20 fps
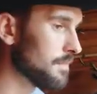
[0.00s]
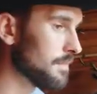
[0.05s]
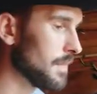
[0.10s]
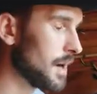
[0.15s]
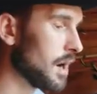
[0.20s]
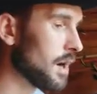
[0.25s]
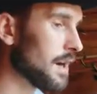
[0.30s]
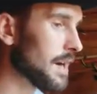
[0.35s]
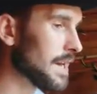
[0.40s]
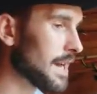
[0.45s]

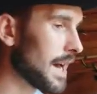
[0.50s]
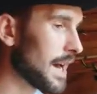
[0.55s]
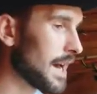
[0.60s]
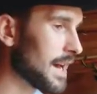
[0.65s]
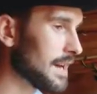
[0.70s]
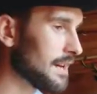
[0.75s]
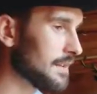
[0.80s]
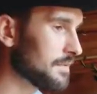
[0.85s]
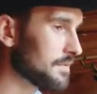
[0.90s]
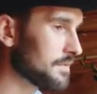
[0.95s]
I
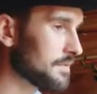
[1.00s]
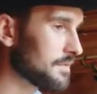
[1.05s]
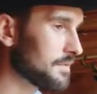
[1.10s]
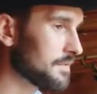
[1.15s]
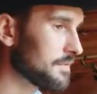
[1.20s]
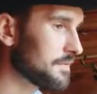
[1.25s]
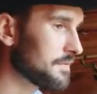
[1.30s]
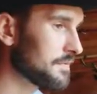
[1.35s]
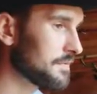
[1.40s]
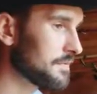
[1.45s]
have
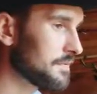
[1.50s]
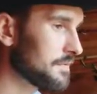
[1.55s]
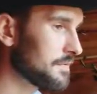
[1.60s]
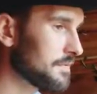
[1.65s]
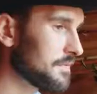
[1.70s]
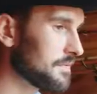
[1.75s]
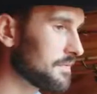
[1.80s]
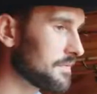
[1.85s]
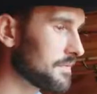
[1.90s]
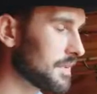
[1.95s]

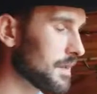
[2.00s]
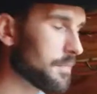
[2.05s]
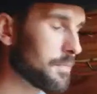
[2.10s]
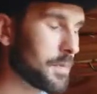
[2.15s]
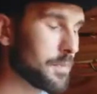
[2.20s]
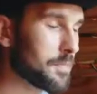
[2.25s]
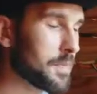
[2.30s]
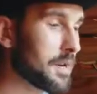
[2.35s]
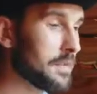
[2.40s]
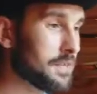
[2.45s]

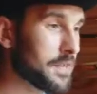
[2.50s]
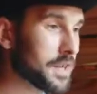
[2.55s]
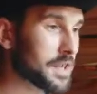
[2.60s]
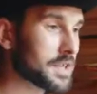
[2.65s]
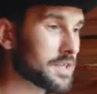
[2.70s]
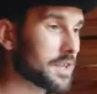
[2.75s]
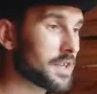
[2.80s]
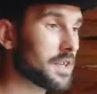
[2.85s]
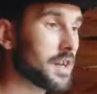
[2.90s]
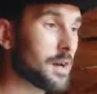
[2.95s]
my
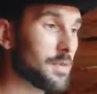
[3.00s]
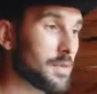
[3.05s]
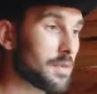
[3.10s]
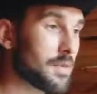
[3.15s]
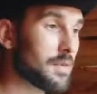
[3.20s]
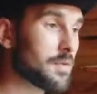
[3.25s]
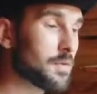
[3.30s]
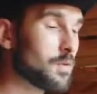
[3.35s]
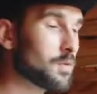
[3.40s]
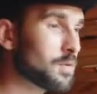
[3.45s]
first couple of
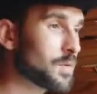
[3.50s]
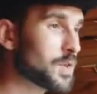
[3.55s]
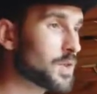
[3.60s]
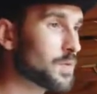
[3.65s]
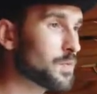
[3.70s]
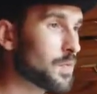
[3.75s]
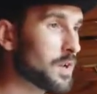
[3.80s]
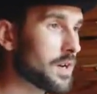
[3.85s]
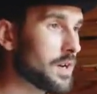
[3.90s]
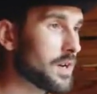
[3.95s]
thoughts
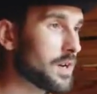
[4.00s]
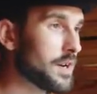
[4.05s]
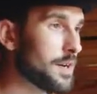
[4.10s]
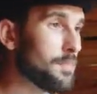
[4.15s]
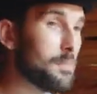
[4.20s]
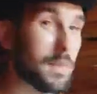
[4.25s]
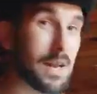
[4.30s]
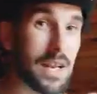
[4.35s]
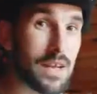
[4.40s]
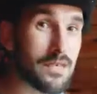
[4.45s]
were
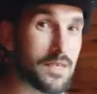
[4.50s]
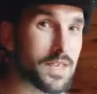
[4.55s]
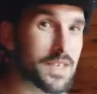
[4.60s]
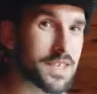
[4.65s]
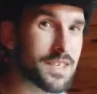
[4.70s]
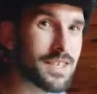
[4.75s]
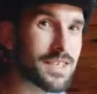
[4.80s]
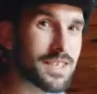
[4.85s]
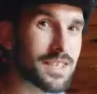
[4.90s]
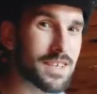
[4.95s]

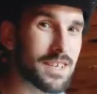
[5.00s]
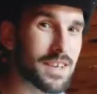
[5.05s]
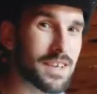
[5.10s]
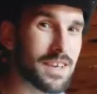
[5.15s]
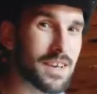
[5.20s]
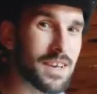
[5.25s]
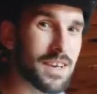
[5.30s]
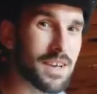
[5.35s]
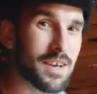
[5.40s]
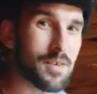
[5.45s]
Maleficent,
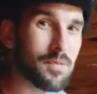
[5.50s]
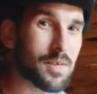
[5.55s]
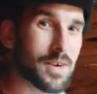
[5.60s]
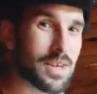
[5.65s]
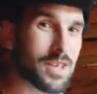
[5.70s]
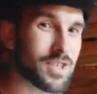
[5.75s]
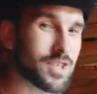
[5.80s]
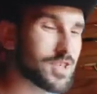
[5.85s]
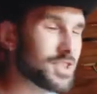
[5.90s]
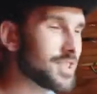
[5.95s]

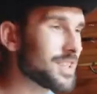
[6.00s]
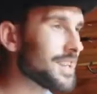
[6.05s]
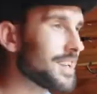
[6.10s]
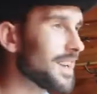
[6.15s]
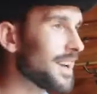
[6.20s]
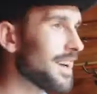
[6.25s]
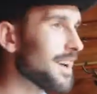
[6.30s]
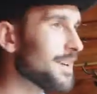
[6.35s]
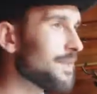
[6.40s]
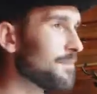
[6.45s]
which
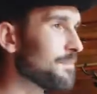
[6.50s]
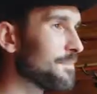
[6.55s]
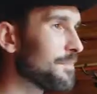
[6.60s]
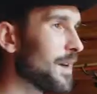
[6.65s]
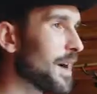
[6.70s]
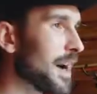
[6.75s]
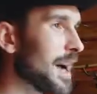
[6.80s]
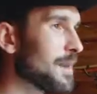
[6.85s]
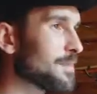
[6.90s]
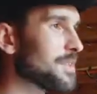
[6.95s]

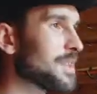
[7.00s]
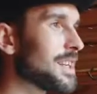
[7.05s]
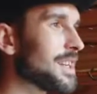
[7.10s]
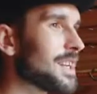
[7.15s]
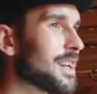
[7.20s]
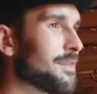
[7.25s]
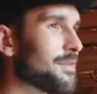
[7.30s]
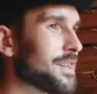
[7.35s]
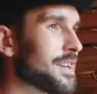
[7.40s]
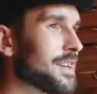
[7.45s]
I absolutely
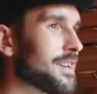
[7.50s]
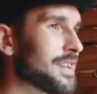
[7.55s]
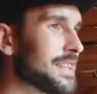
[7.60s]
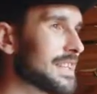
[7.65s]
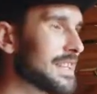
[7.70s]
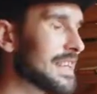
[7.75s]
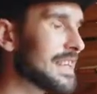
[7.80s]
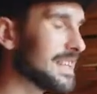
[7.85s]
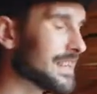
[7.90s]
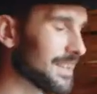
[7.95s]
love the
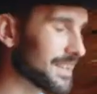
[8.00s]
idea.